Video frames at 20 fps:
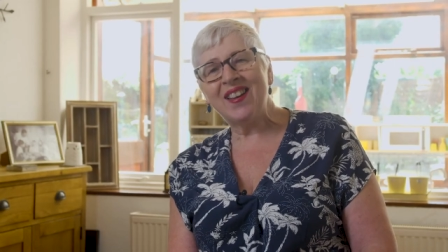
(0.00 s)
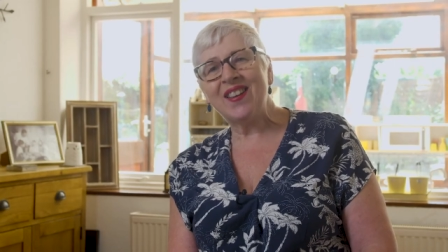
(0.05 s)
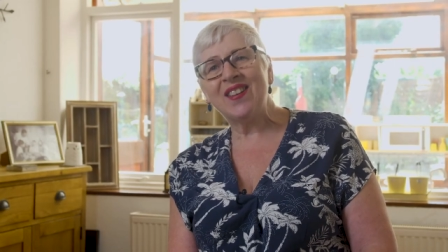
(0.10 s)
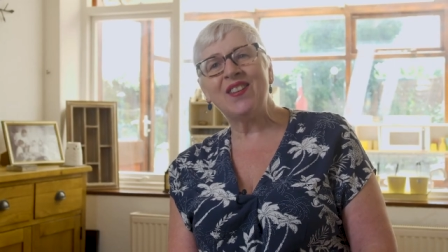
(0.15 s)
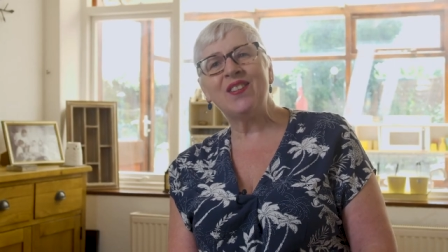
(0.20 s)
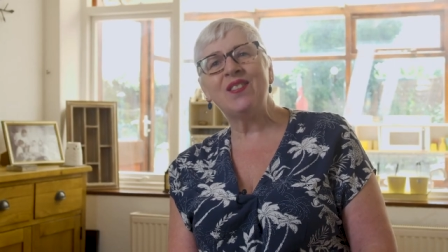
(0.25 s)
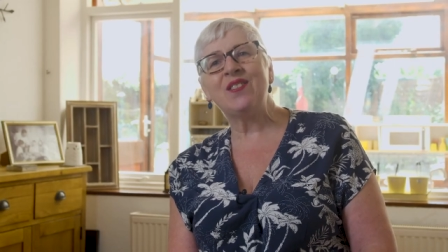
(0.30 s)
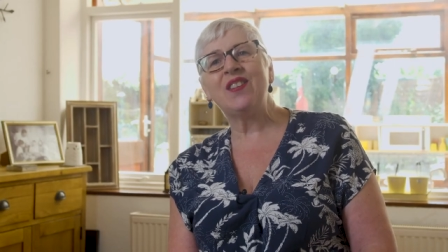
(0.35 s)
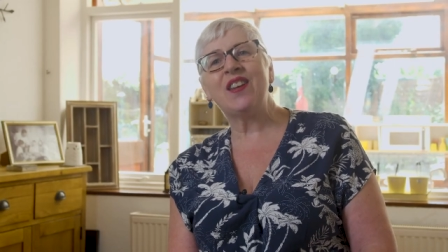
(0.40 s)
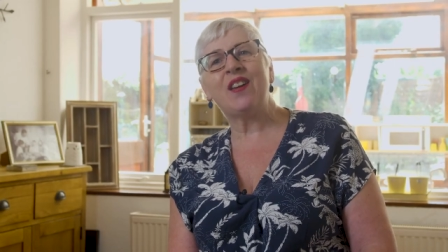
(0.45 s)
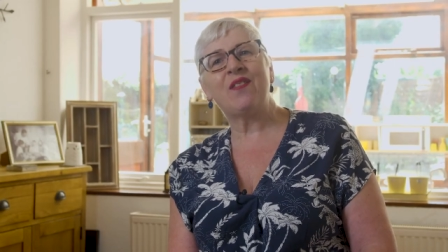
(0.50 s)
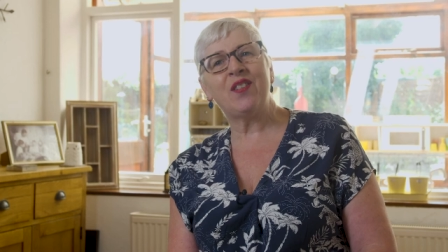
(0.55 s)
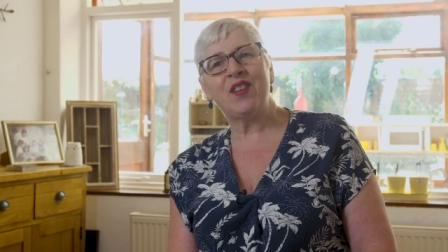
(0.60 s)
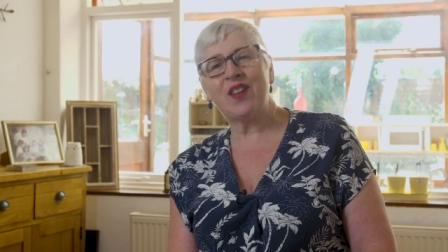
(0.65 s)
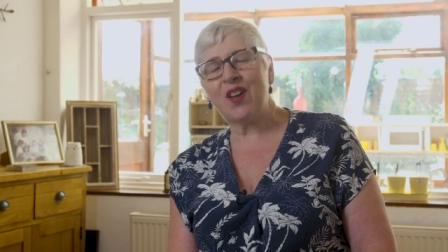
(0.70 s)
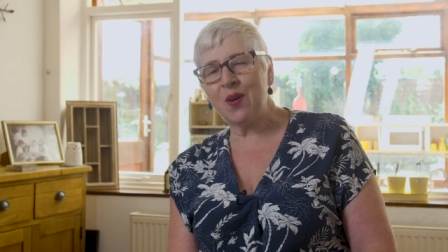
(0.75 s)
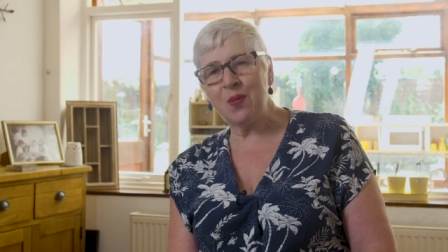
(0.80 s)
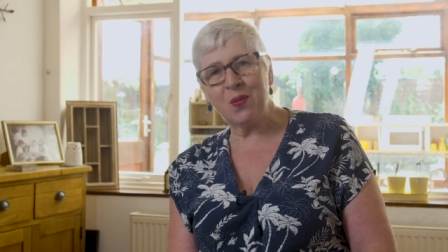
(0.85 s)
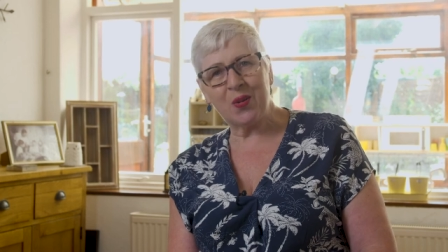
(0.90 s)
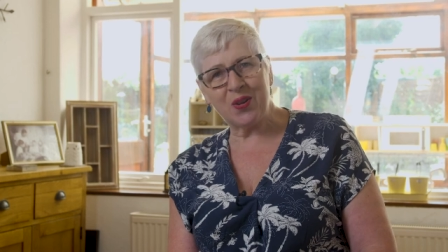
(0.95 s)
You never
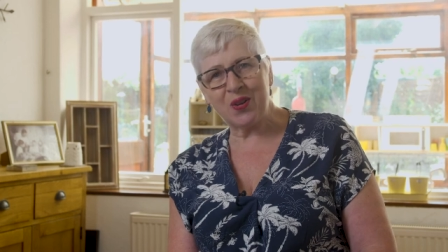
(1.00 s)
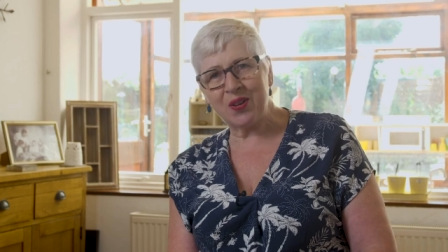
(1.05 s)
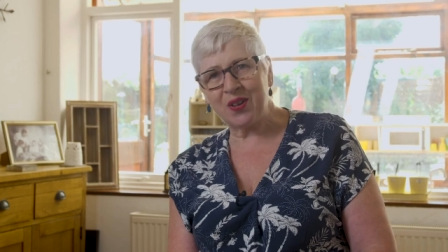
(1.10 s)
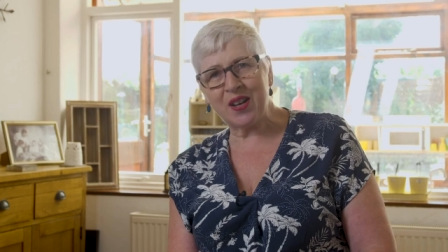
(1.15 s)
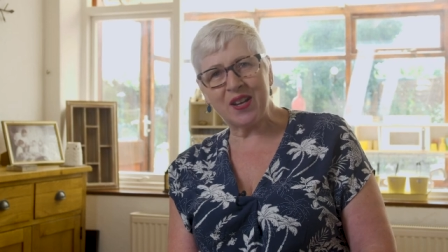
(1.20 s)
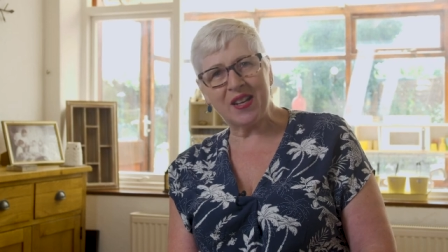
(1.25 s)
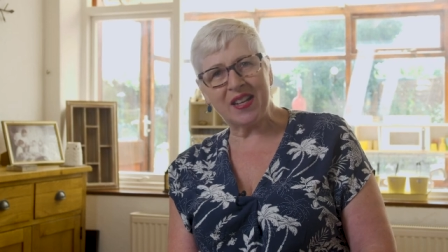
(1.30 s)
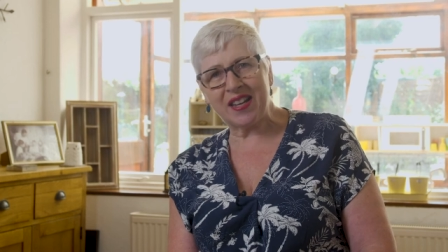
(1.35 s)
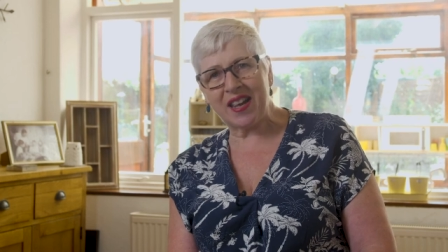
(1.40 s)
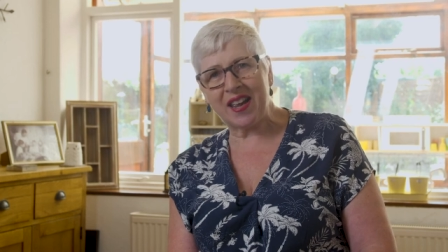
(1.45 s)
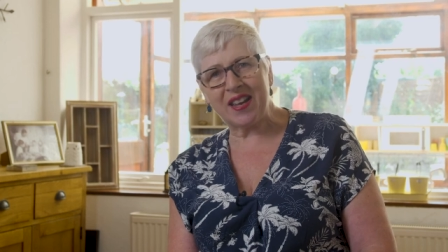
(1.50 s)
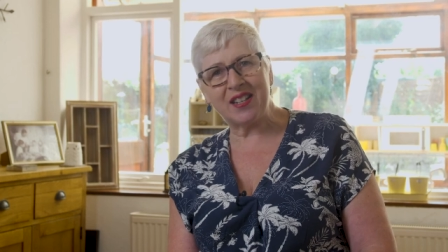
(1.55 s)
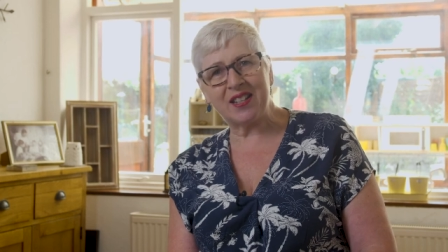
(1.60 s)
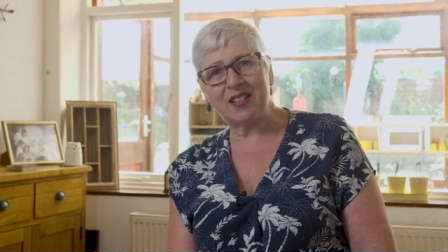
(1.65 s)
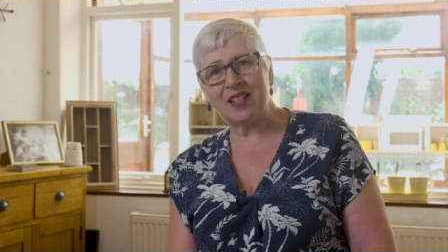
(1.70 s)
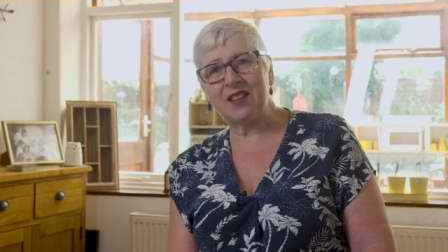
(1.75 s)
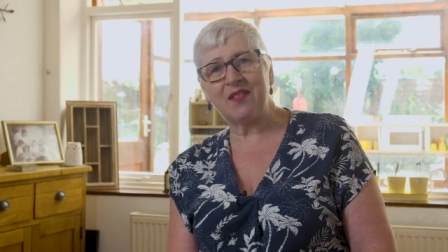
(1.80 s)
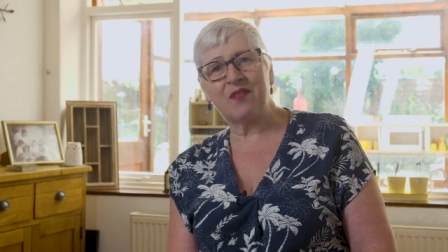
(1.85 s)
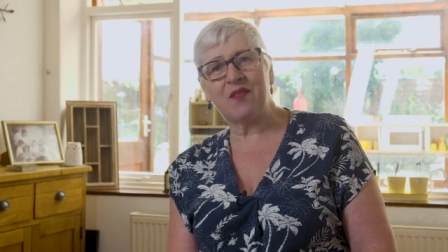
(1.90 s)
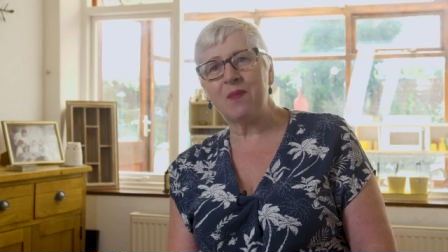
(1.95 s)
know what you're going to
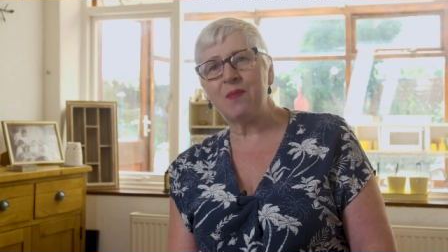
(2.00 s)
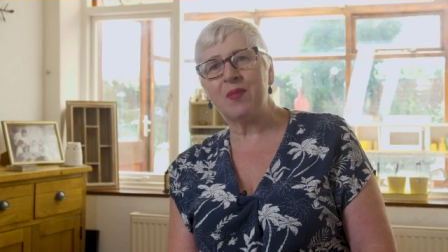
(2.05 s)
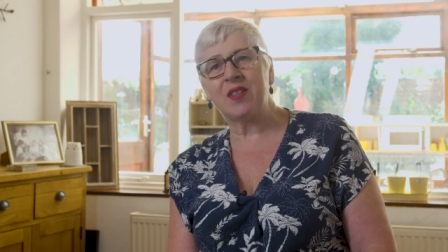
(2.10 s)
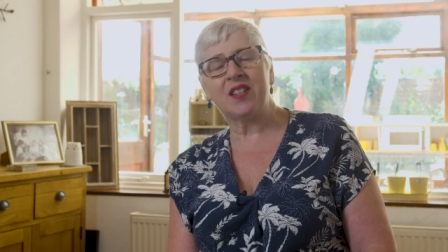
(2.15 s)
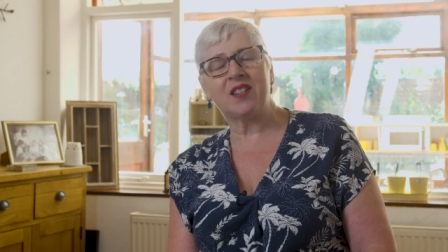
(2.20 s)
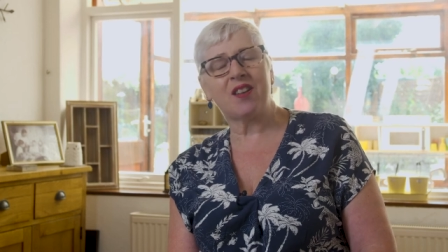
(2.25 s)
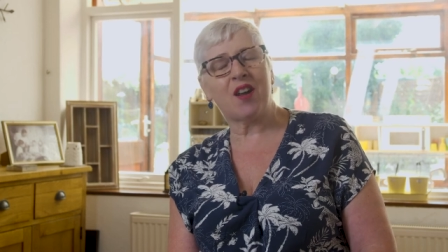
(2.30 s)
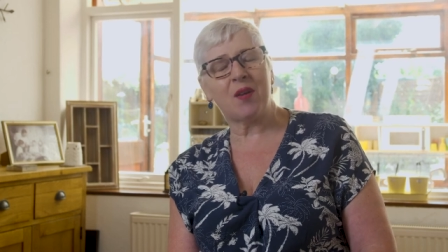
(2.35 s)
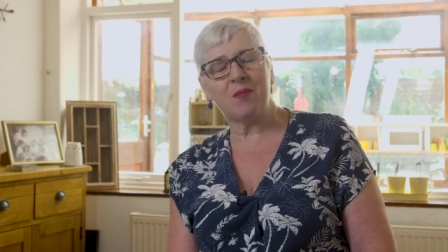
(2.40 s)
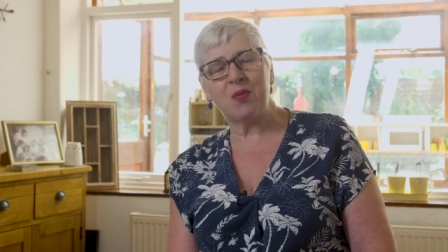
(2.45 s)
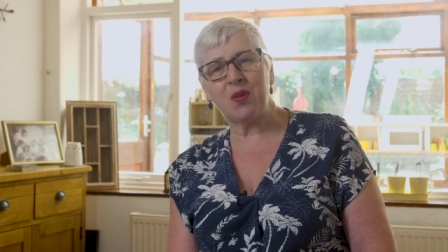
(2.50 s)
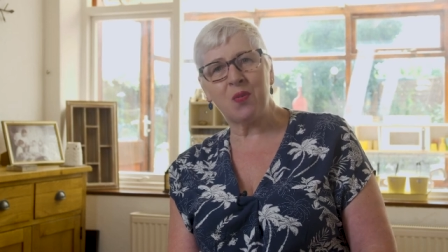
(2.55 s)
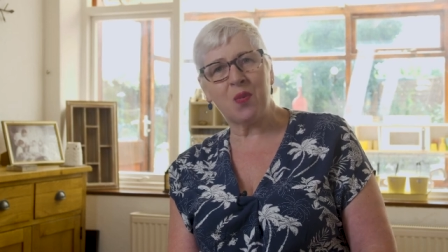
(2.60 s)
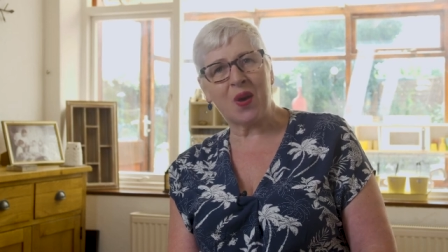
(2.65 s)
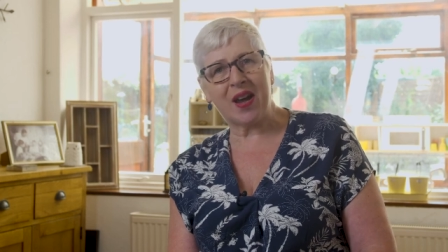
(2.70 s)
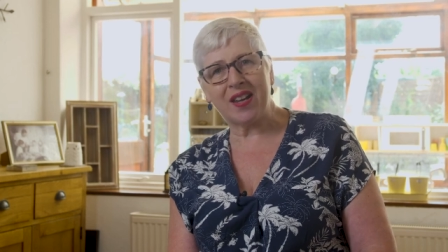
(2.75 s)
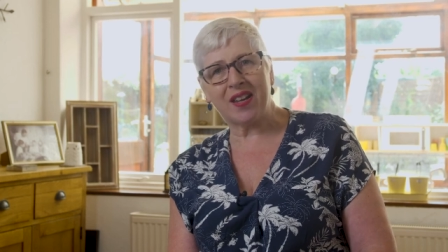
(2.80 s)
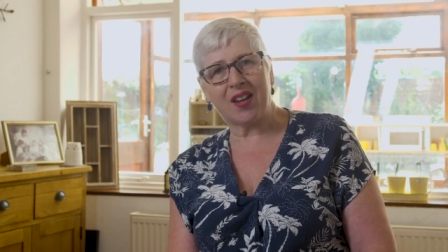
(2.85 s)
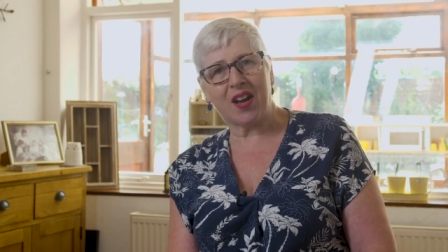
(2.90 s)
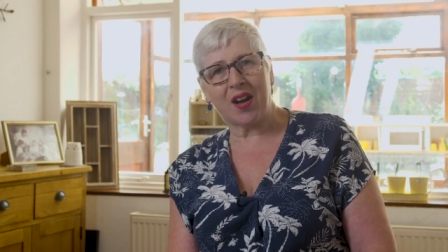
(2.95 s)
get from the time you
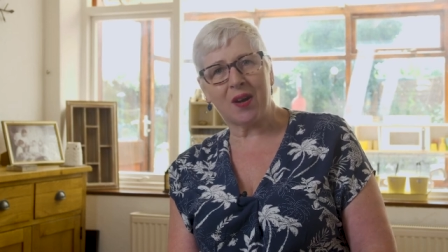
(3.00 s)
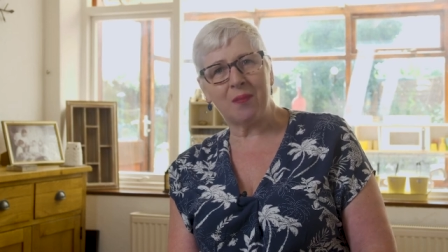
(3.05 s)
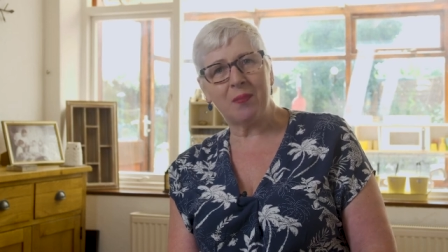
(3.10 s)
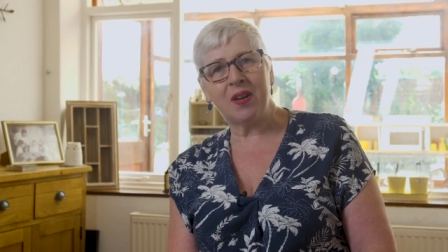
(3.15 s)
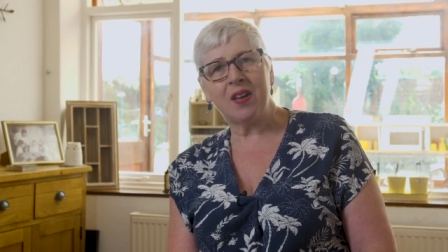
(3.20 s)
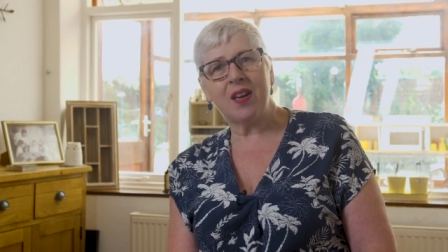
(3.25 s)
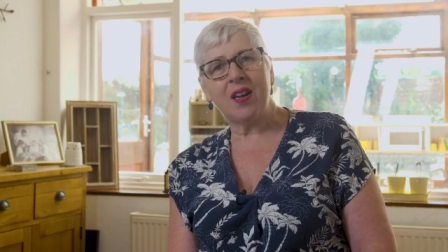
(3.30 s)
wake up.